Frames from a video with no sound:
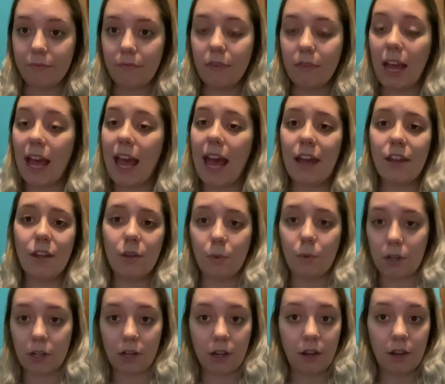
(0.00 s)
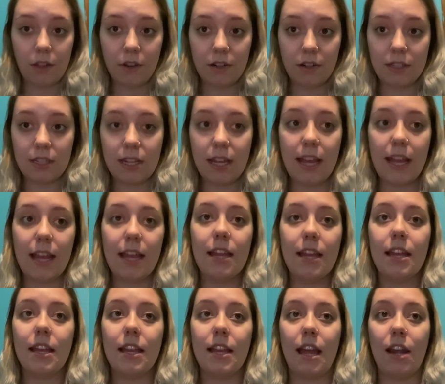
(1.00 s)
had to work on Thursday,
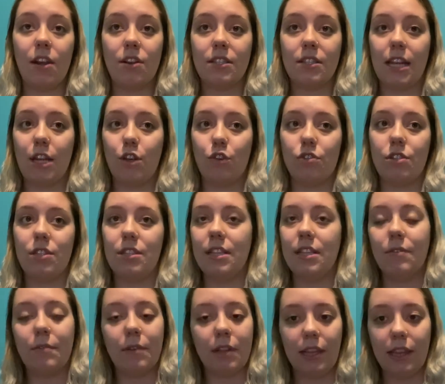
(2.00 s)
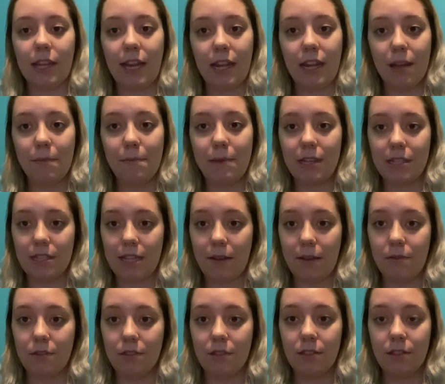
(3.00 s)
and our schedules just didn't really line up, because I
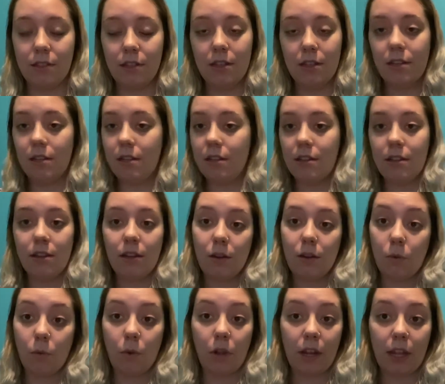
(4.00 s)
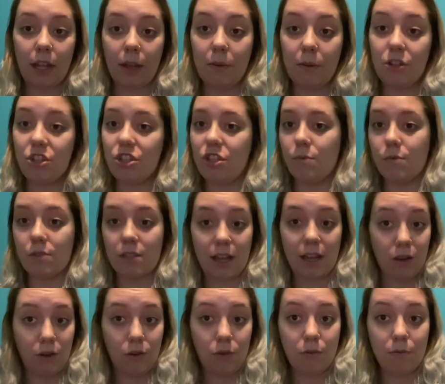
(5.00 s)
was working when she was
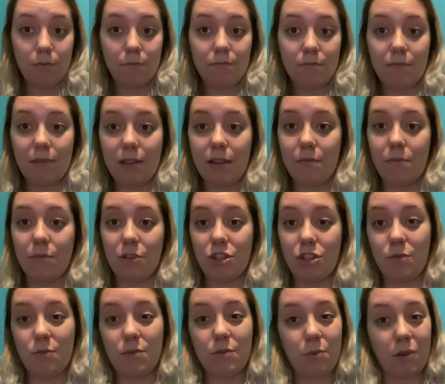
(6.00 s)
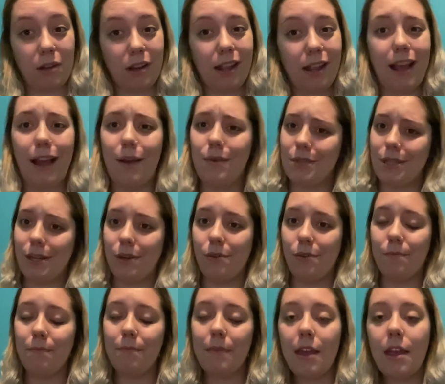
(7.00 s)
at home, and when she was working, I was at
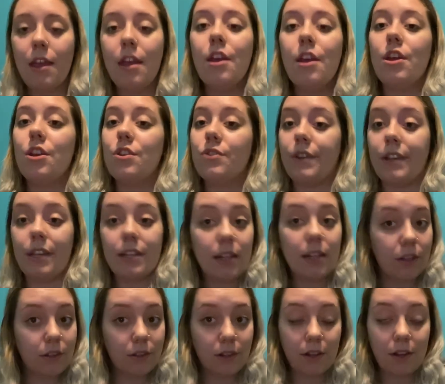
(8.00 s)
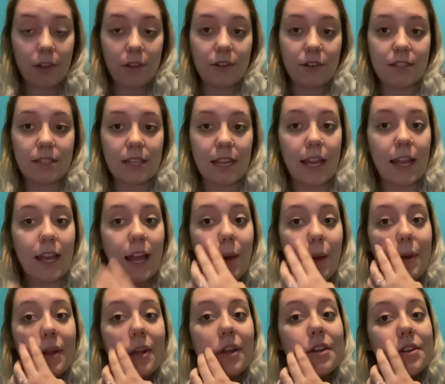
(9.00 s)
home. So I didn't tell her on Thursday. I
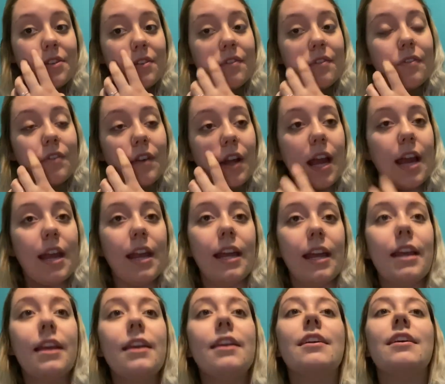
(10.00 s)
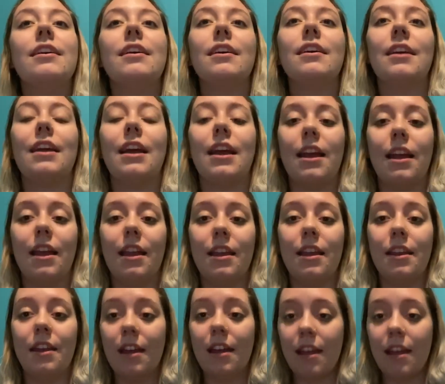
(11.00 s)
waited until Friday, and